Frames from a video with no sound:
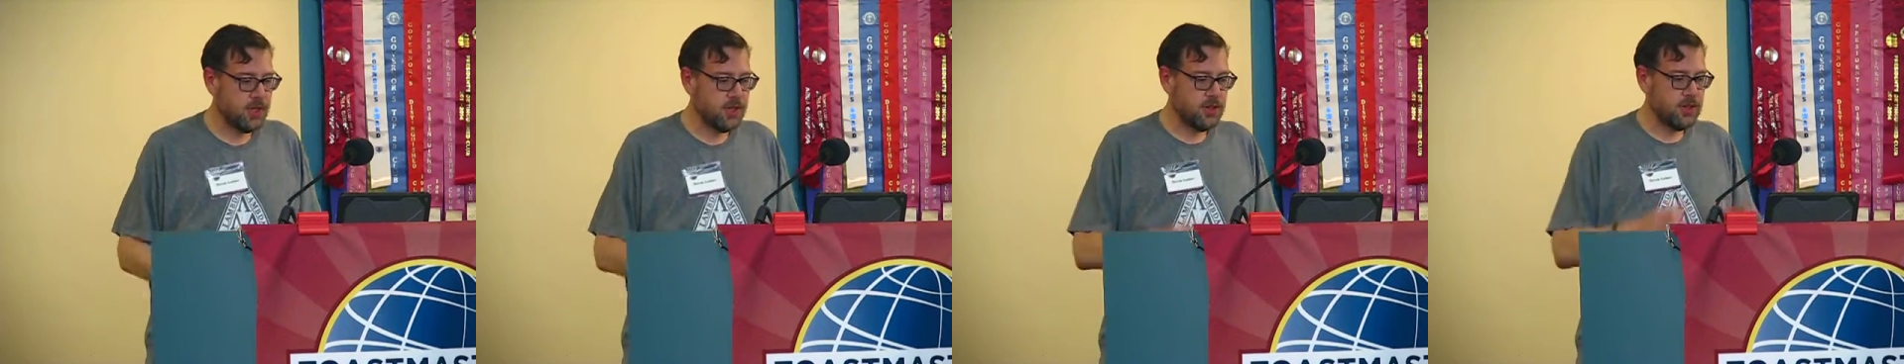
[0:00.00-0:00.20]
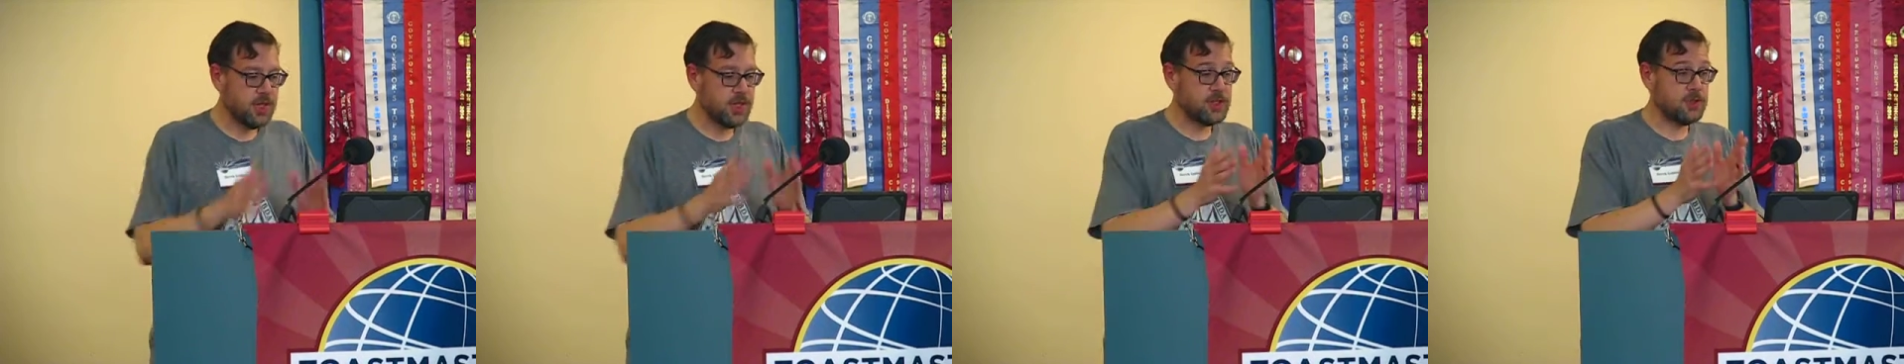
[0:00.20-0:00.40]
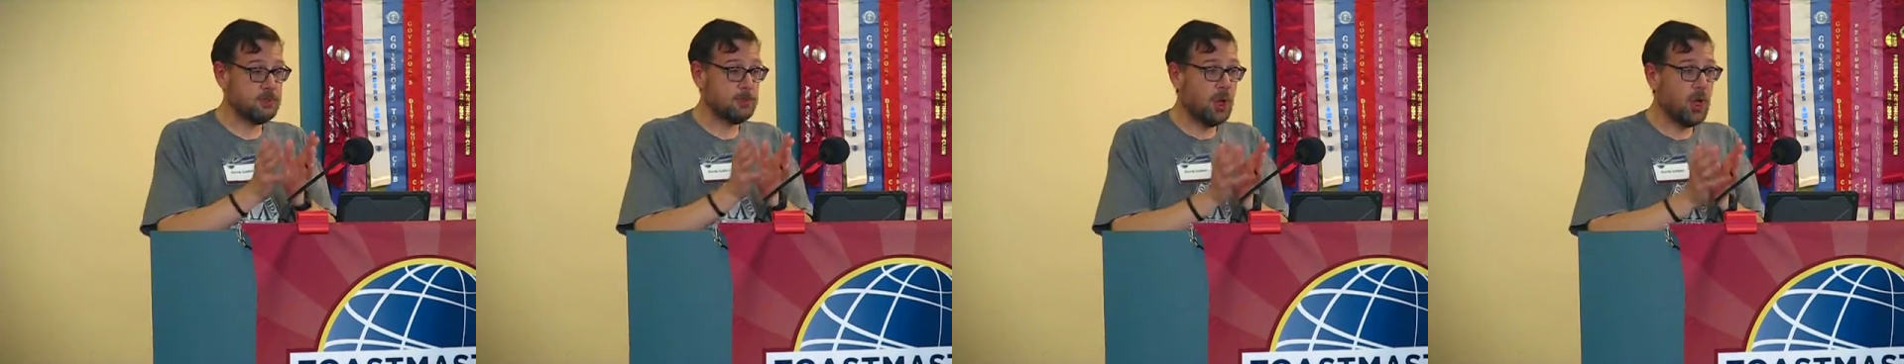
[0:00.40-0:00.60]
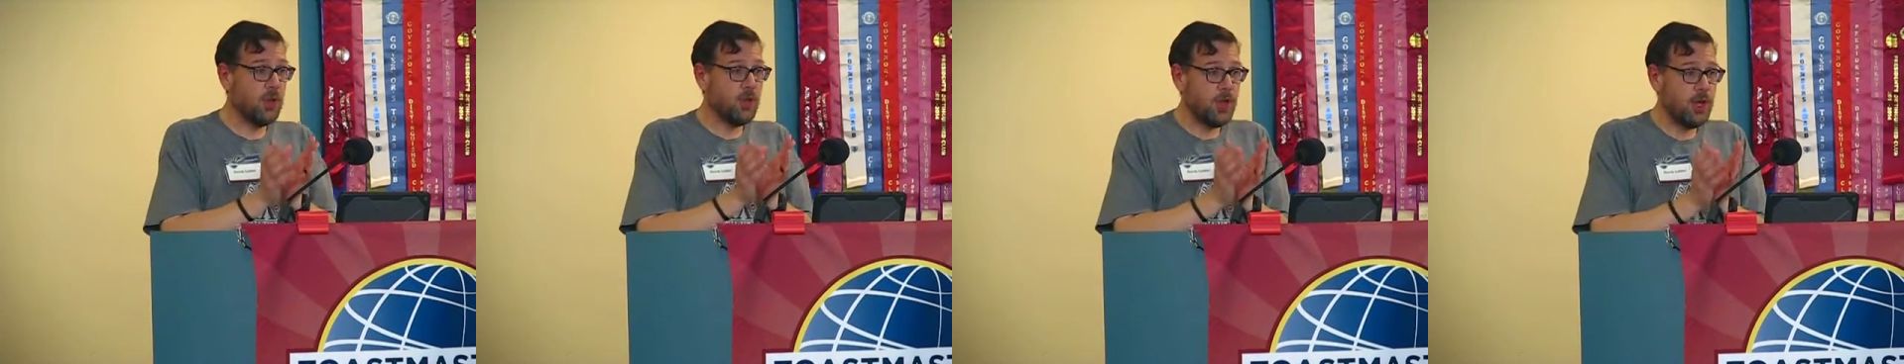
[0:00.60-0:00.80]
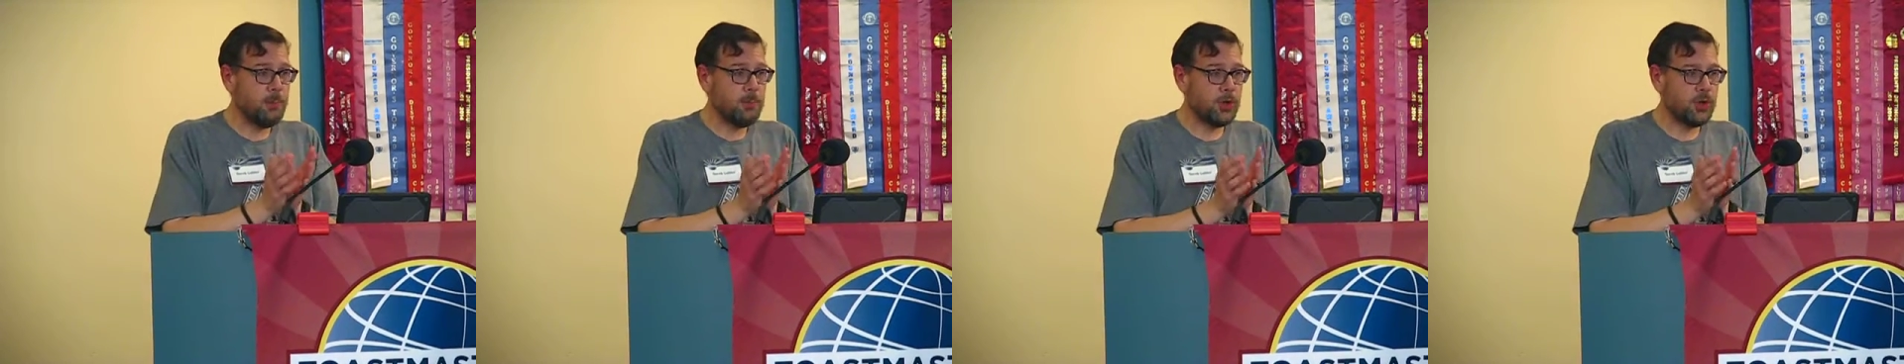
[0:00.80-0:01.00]
the small
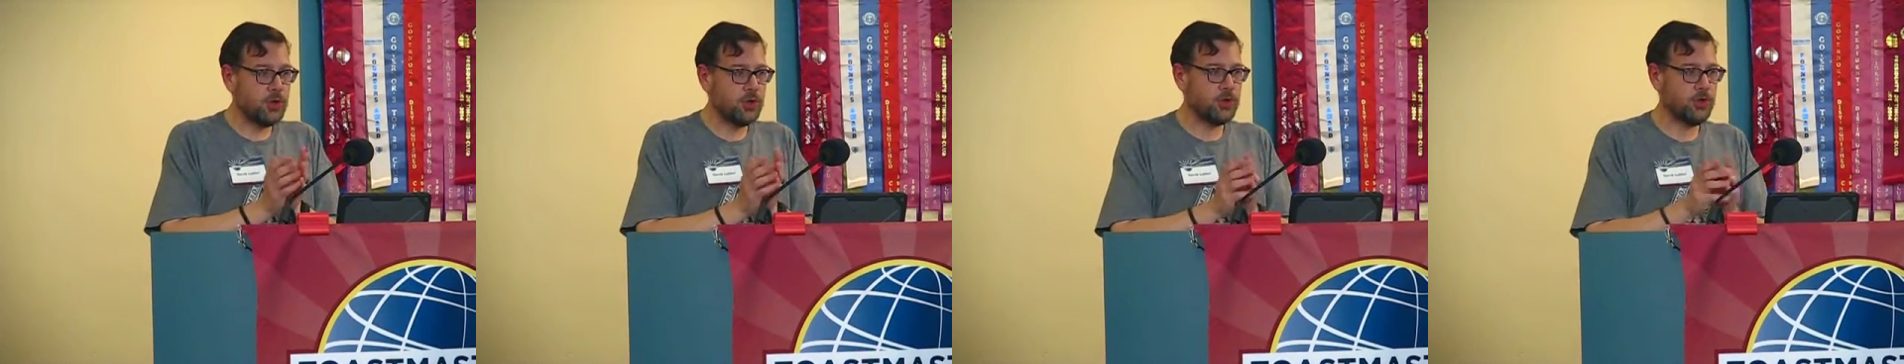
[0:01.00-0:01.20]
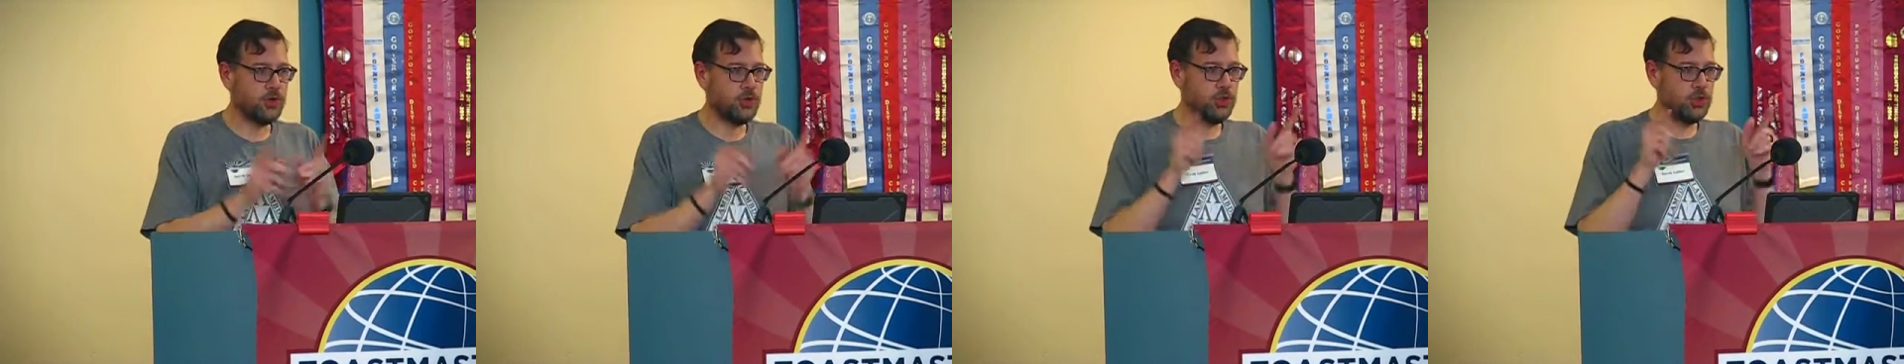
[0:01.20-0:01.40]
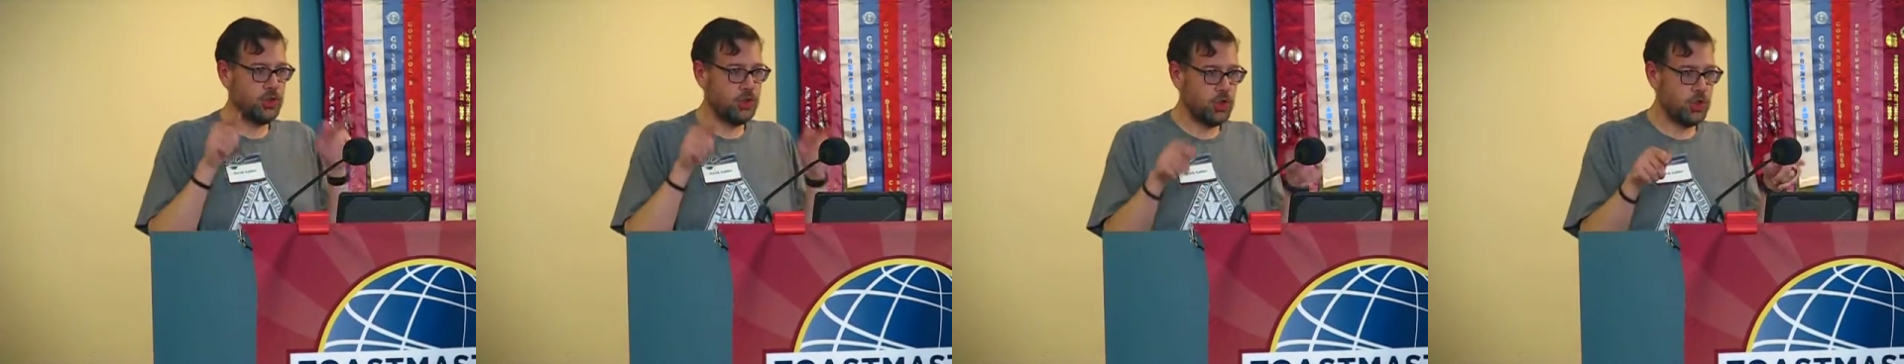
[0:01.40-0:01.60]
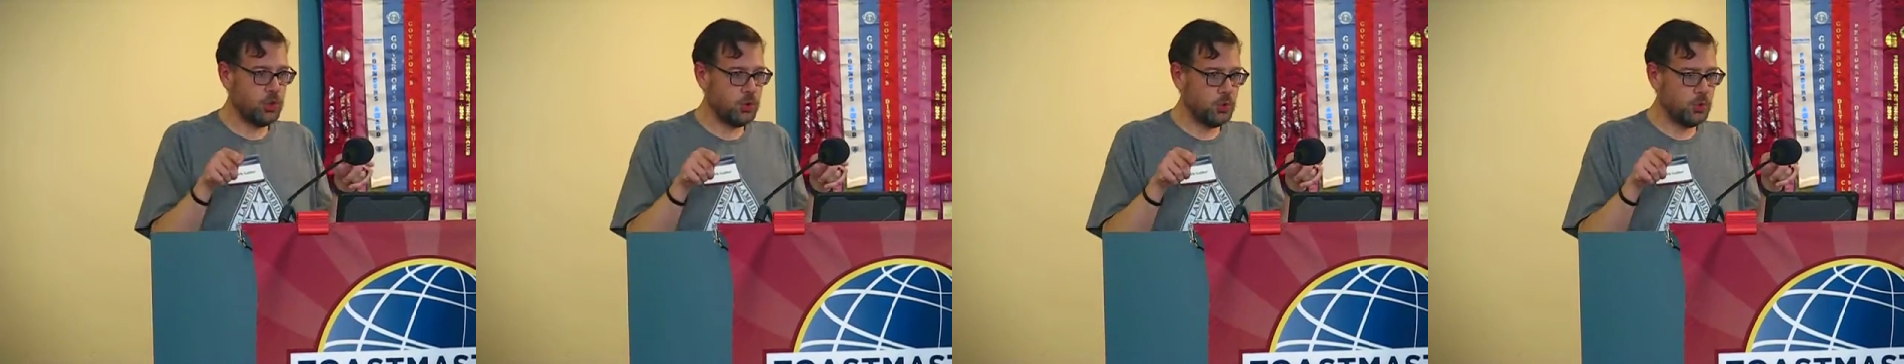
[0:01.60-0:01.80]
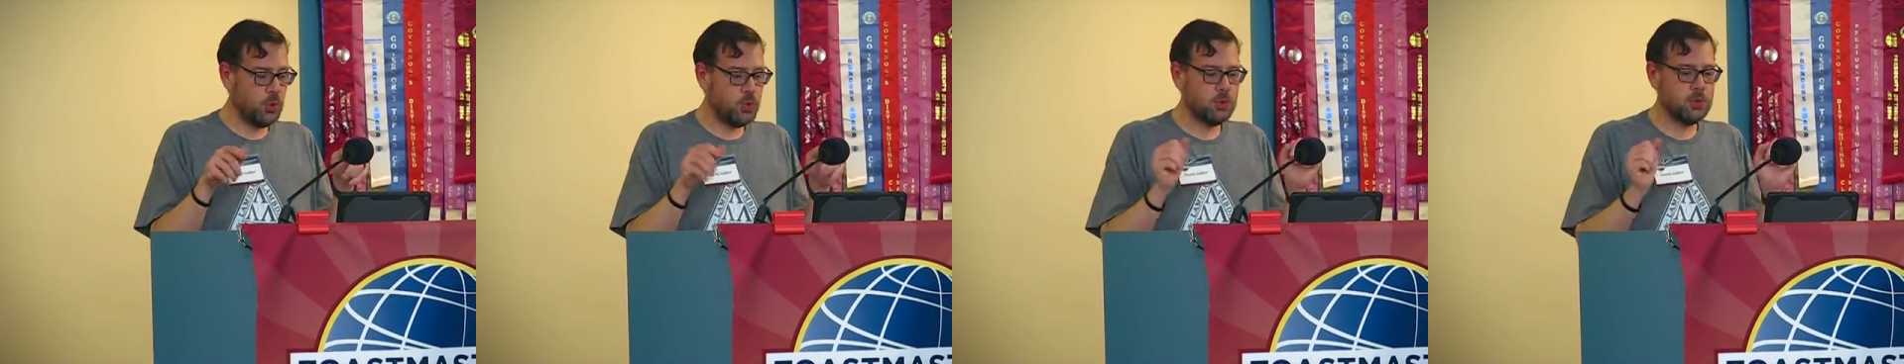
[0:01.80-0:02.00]
number,
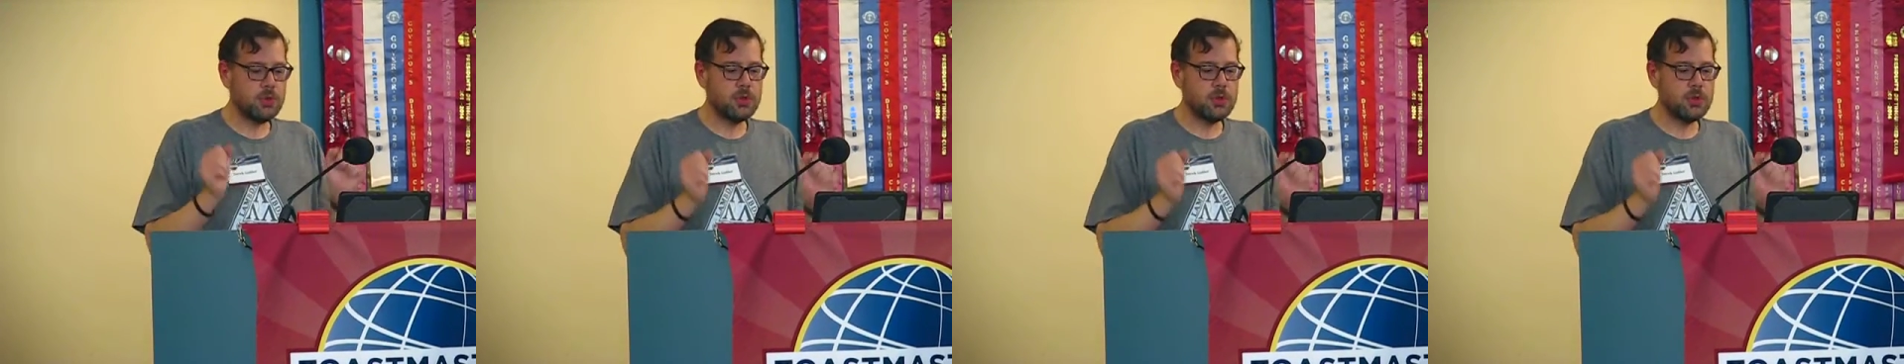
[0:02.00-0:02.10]
you,